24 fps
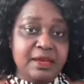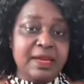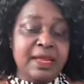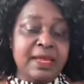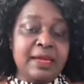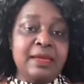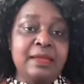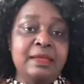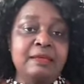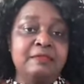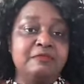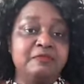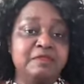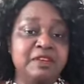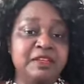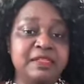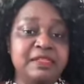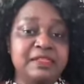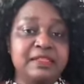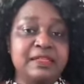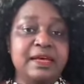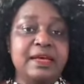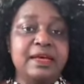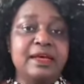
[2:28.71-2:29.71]
nanny
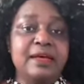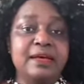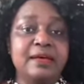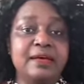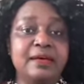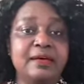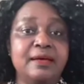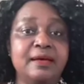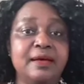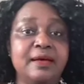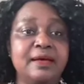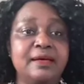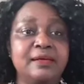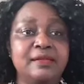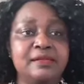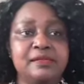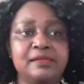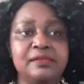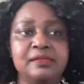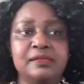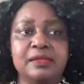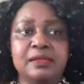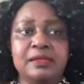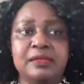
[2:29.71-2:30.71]
visa
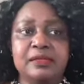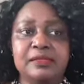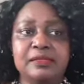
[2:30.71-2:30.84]
has,